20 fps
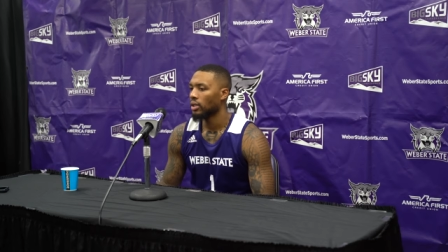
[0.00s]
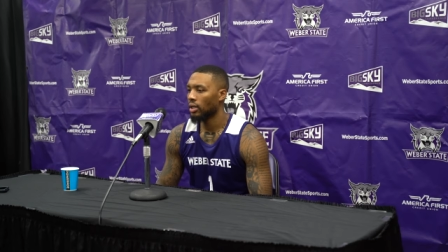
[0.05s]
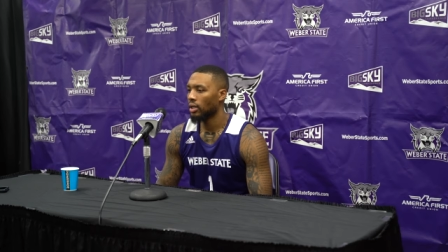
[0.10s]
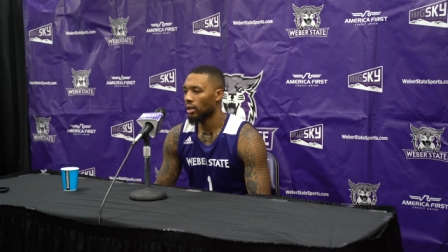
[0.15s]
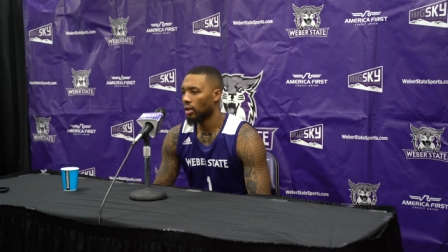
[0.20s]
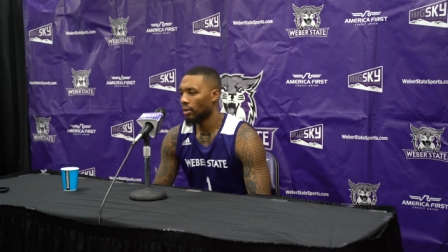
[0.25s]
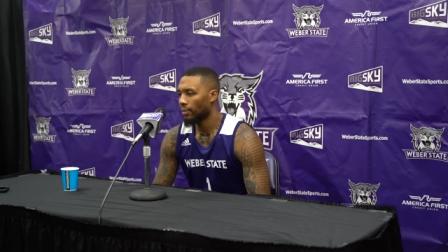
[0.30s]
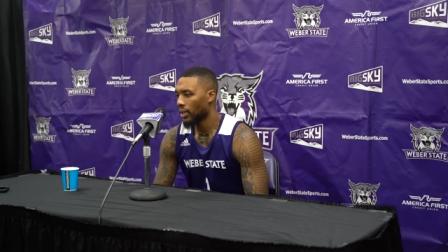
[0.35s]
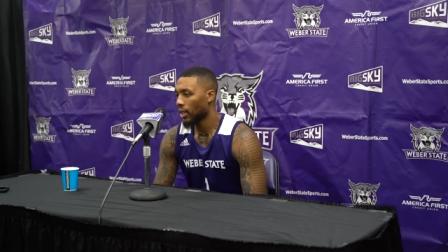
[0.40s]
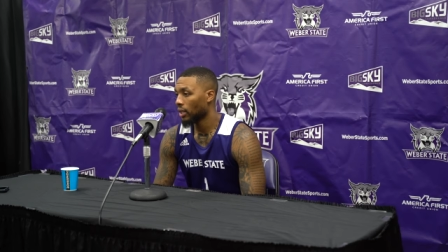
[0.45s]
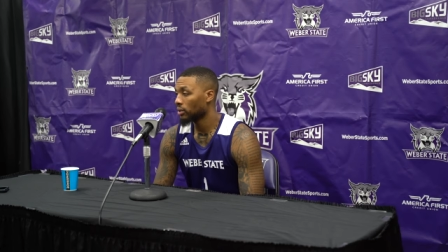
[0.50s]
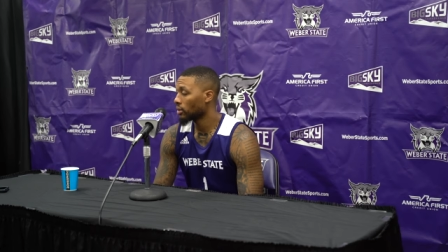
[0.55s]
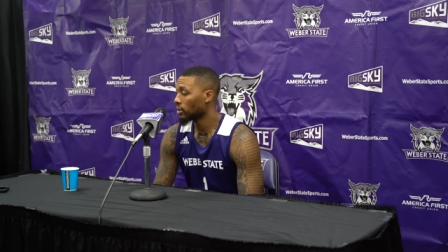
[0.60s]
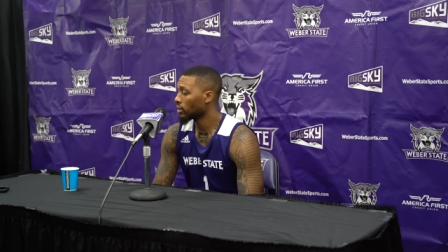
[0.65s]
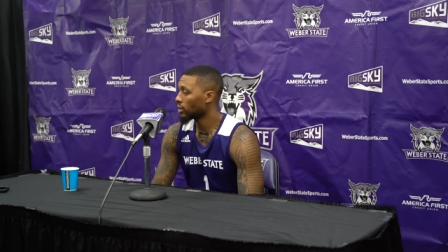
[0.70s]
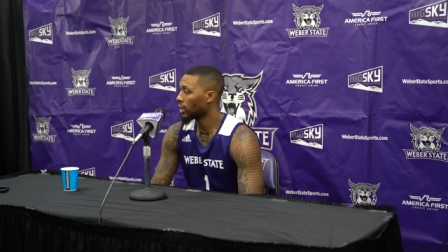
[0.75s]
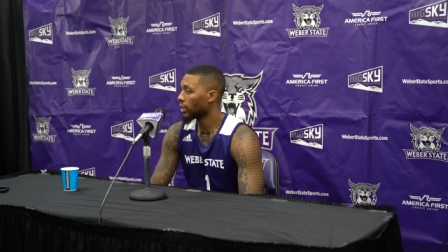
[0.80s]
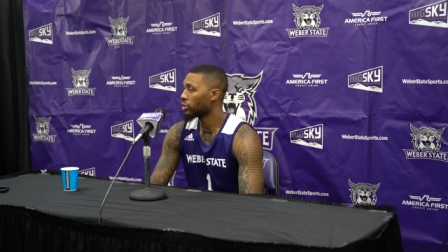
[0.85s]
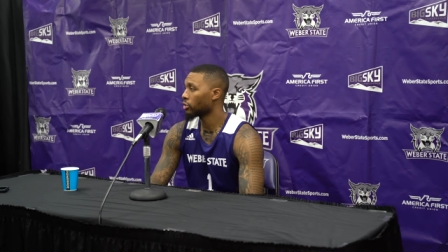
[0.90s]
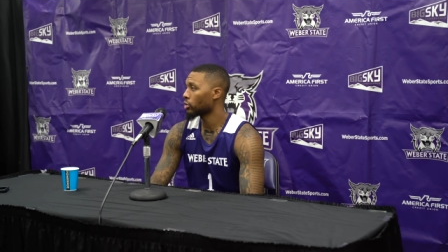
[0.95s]
um, and I just
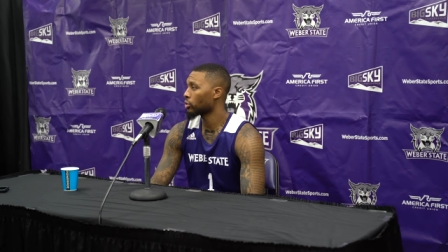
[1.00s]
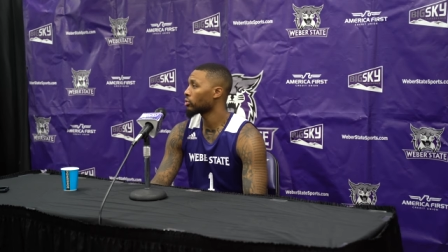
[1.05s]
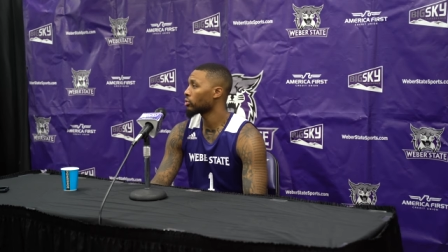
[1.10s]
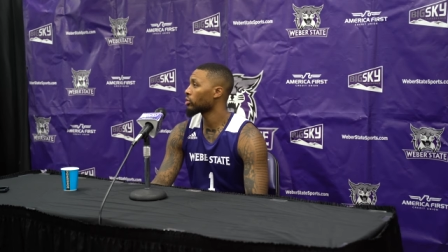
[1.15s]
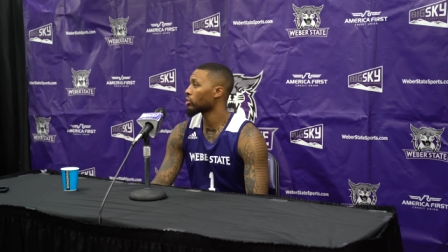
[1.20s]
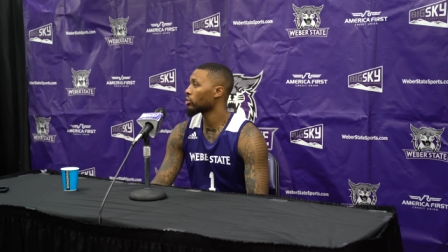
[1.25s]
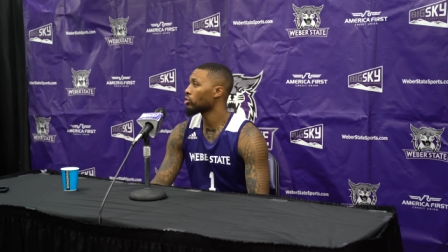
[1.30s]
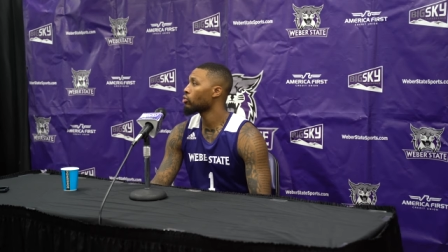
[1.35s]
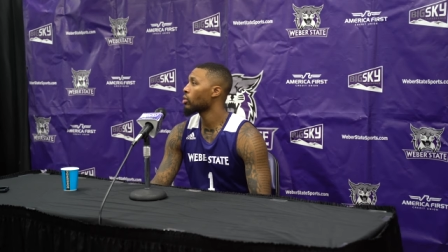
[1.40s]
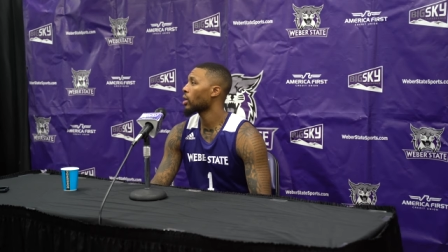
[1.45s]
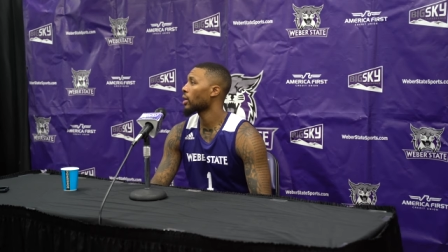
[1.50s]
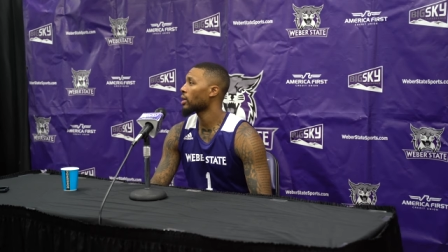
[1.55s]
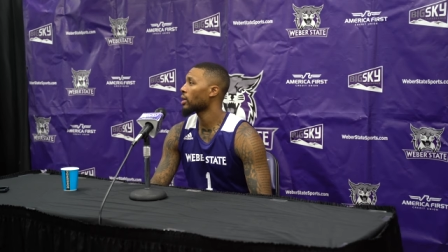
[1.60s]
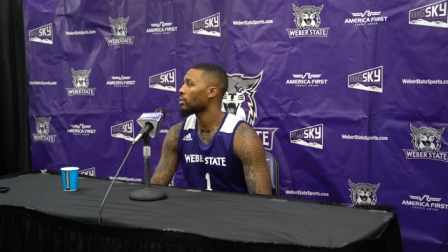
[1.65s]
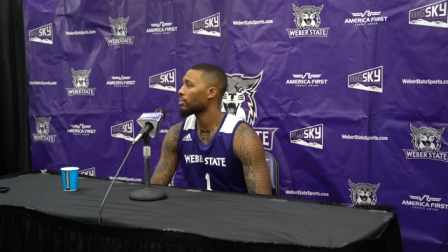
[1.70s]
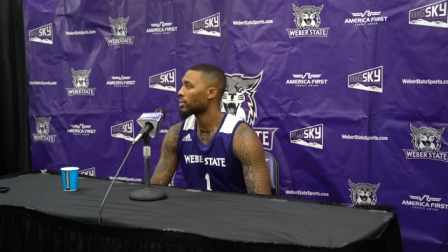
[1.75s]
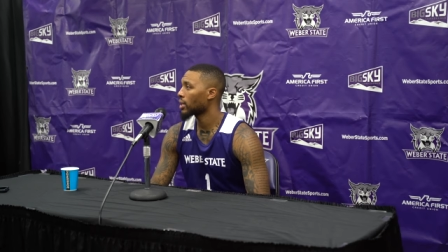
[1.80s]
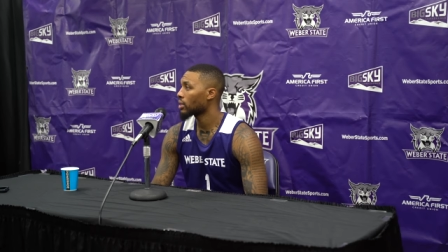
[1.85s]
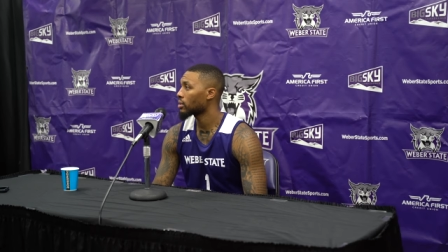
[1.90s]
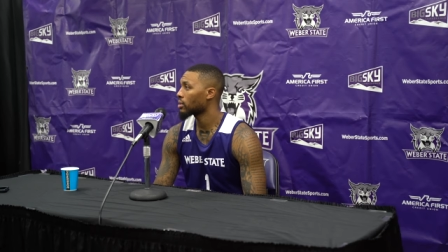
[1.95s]
stay true to who I
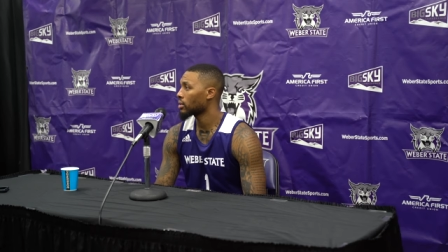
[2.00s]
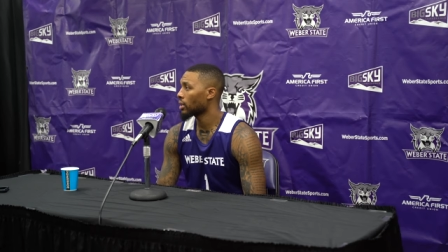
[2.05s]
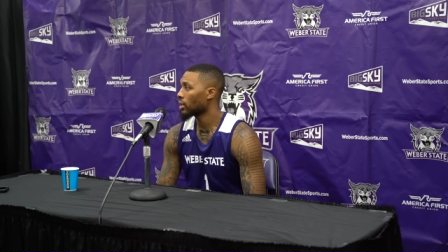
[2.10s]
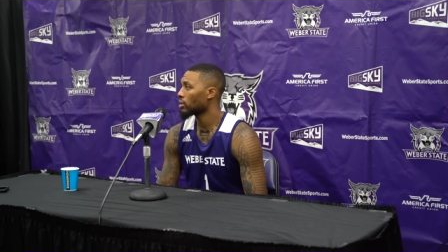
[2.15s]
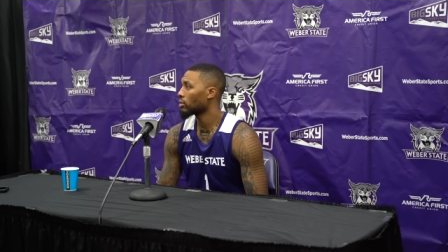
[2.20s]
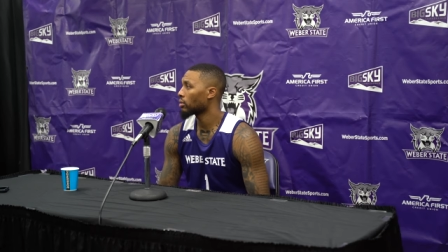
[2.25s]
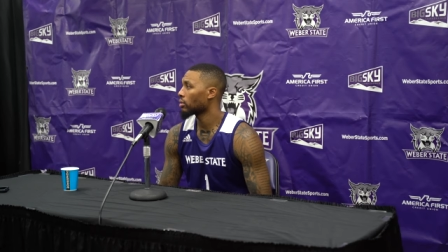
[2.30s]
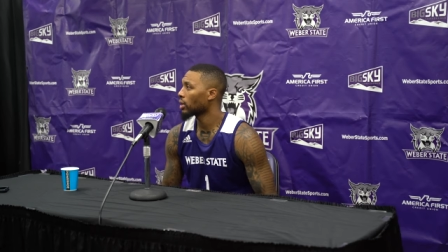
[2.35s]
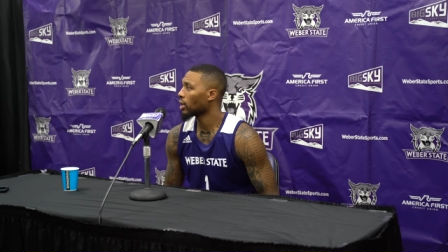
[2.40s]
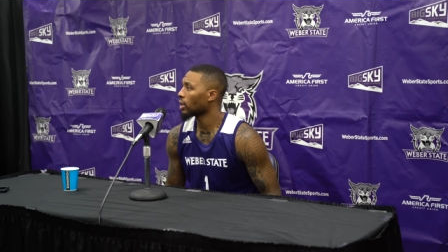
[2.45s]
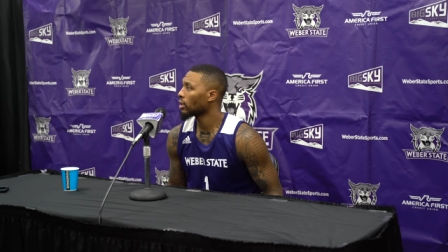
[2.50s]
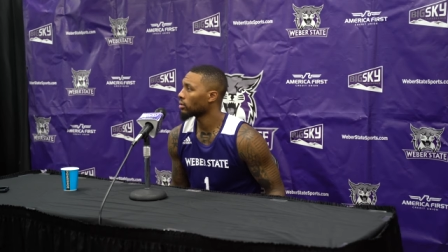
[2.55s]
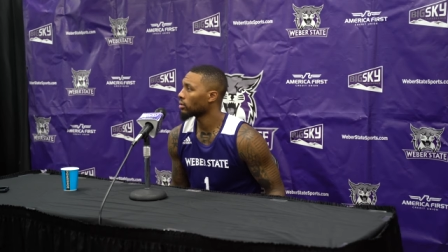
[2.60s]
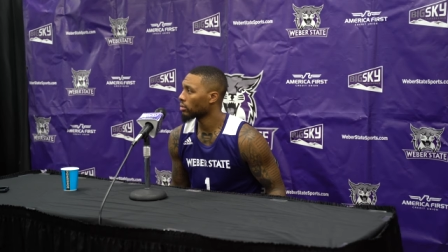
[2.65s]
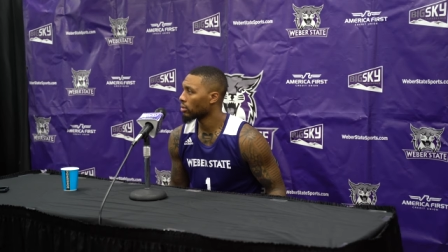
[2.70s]
am, and I stand on that.